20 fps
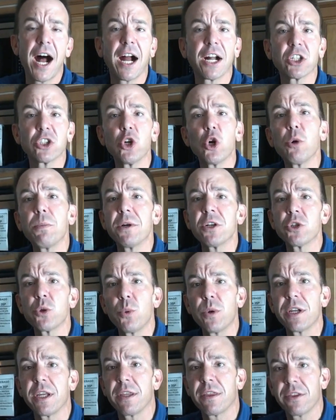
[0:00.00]
October
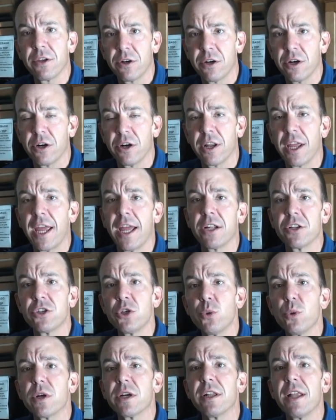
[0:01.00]
23rd at
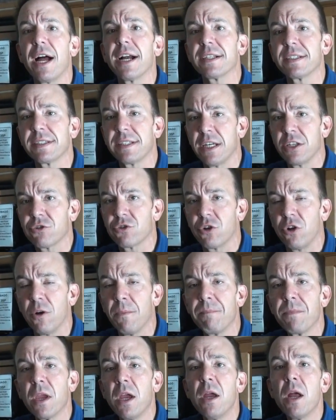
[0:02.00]
2 o'clock Central